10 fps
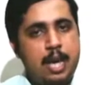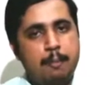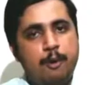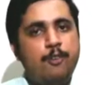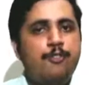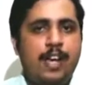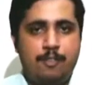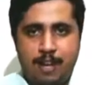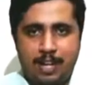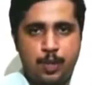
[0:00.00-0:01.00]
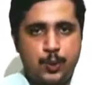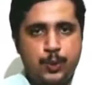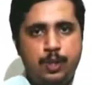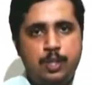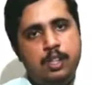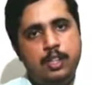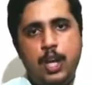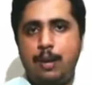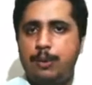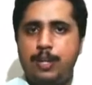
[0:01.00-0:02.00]
Above fair value, you
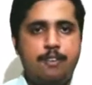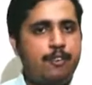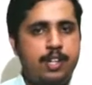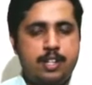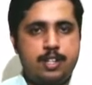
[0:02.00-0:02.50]
have to defer it.